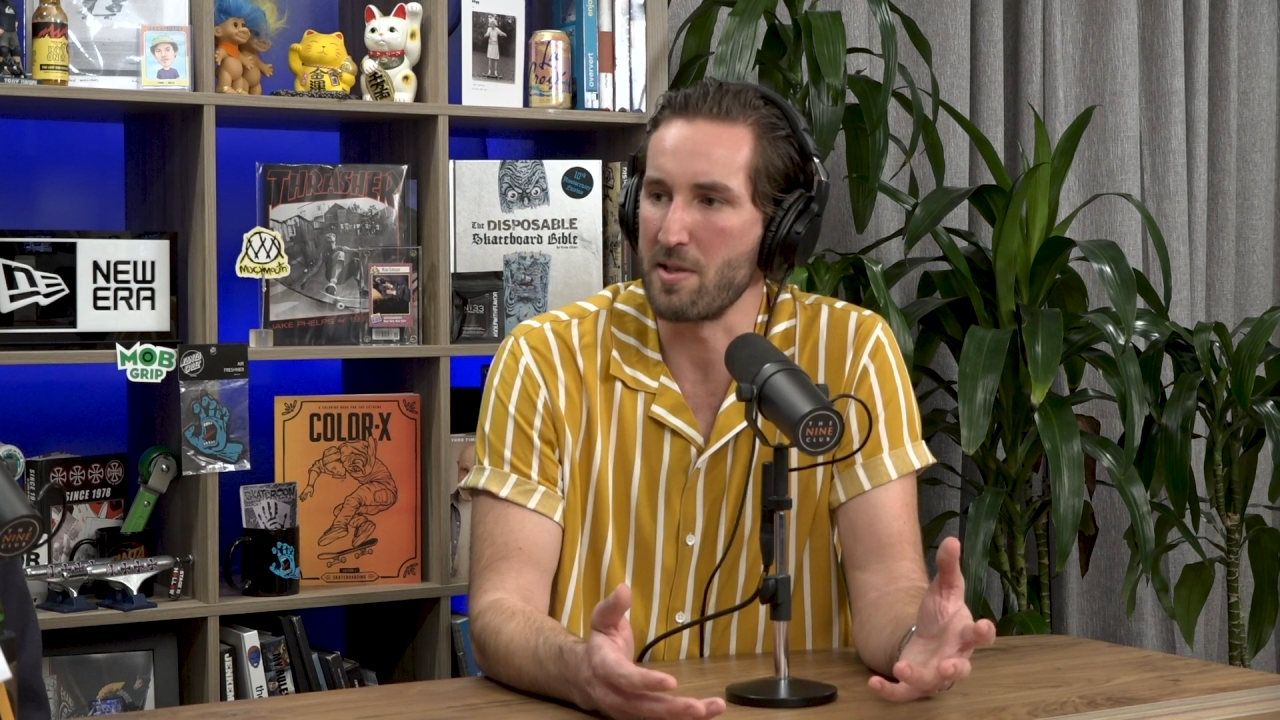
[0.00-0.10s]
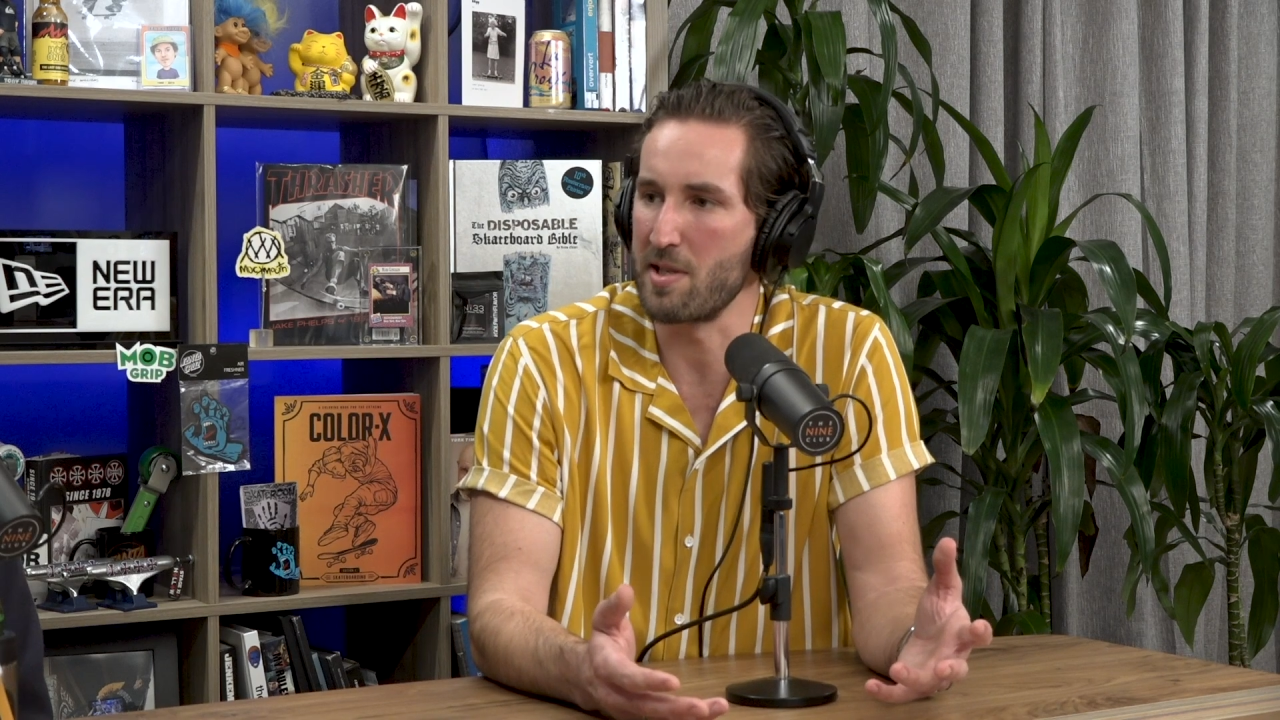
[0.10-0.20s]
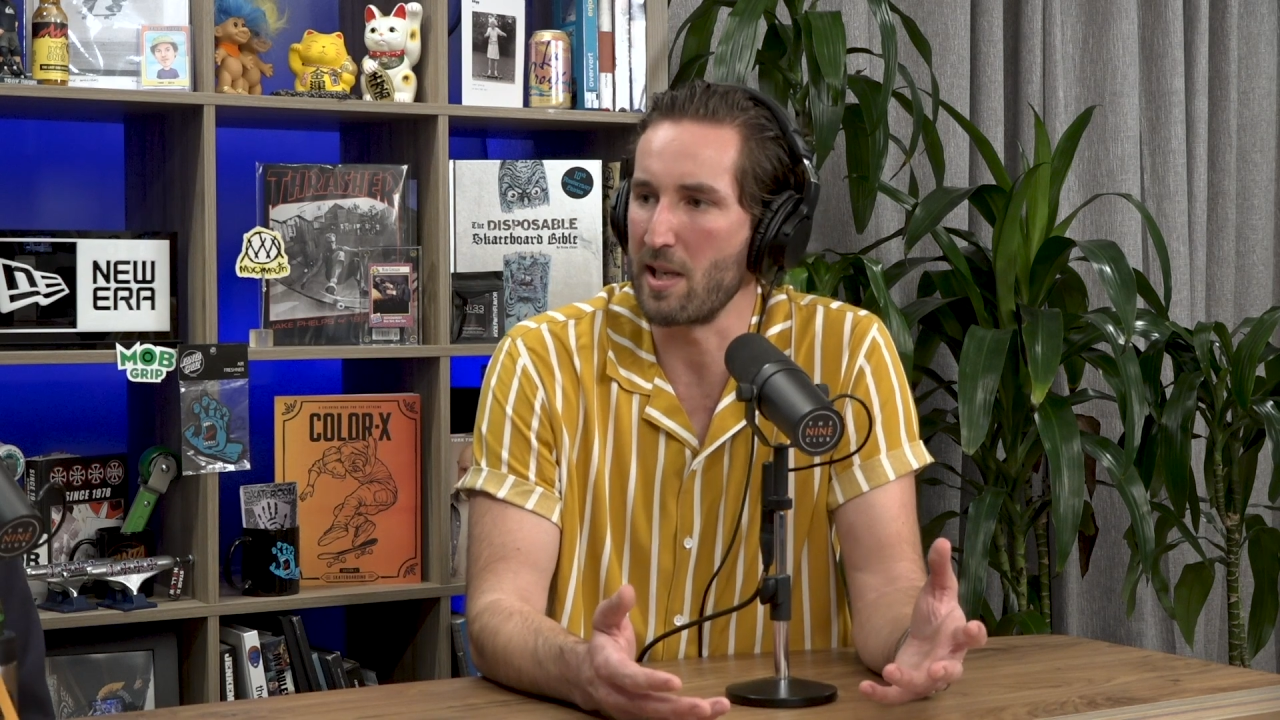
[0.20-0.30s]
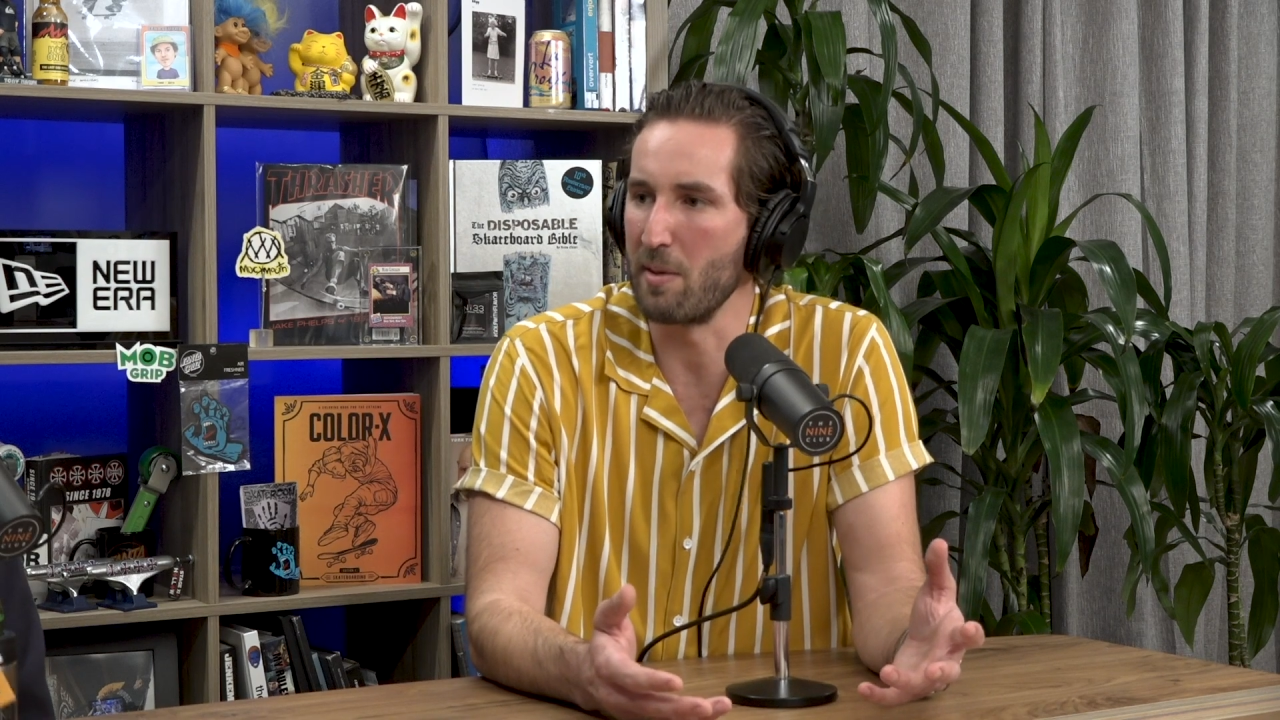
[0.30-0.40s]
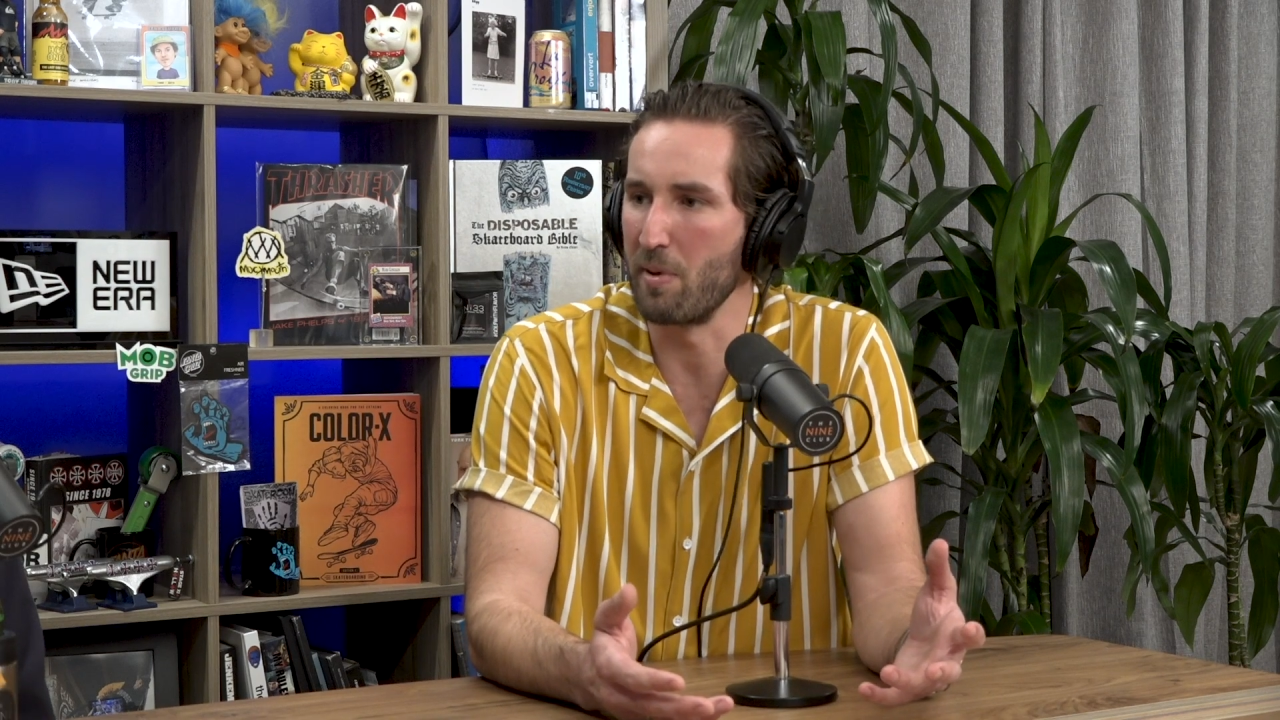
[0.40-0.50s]

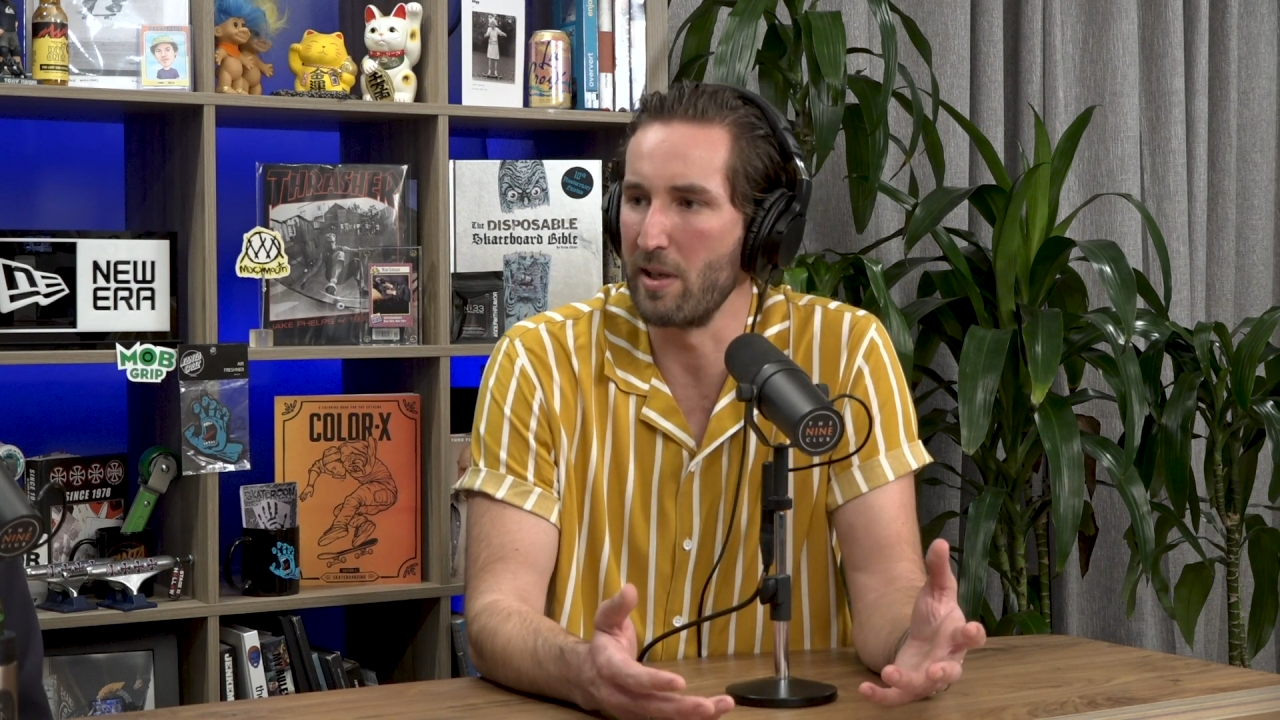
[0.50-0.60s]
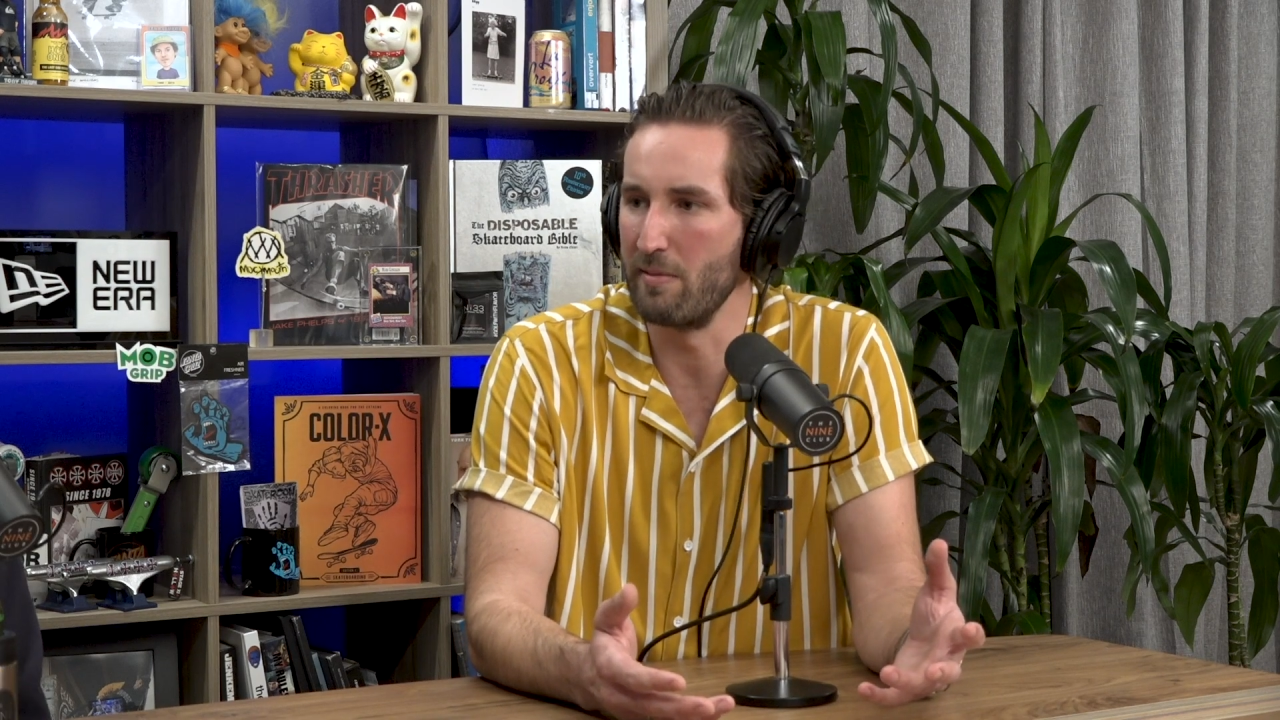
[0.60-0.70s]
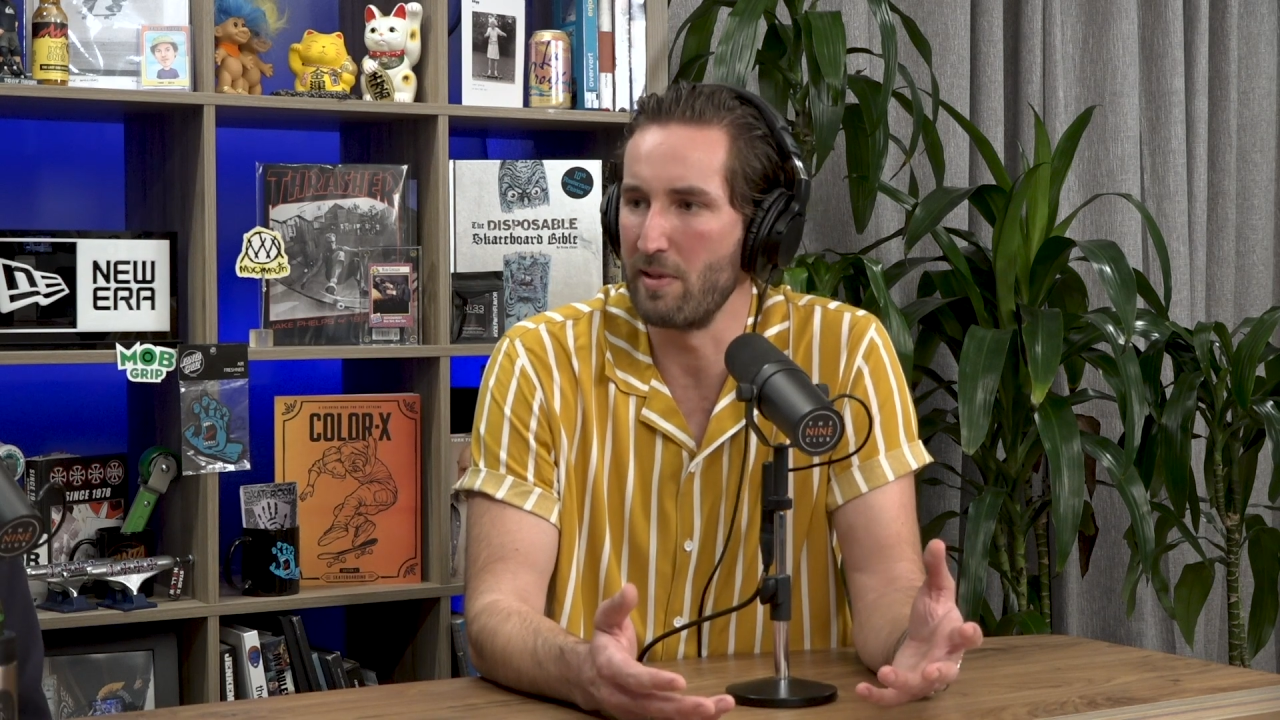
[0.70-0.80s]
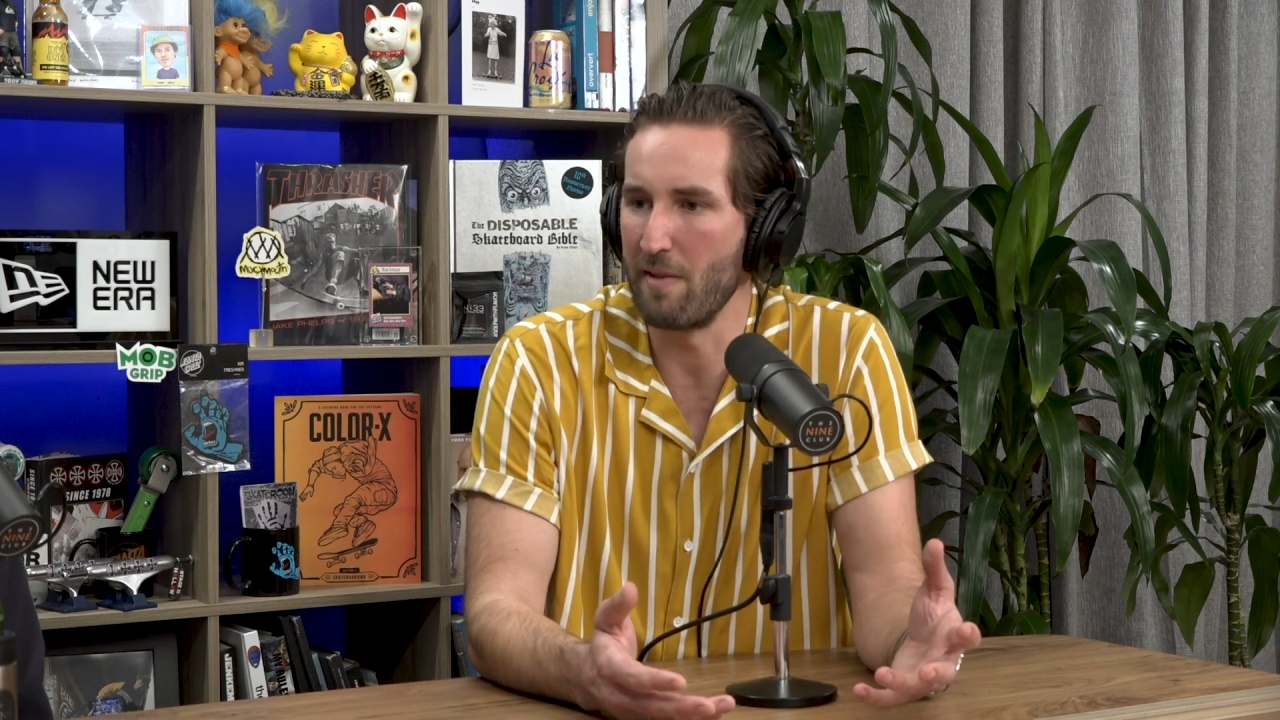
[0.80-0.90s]
just celebrate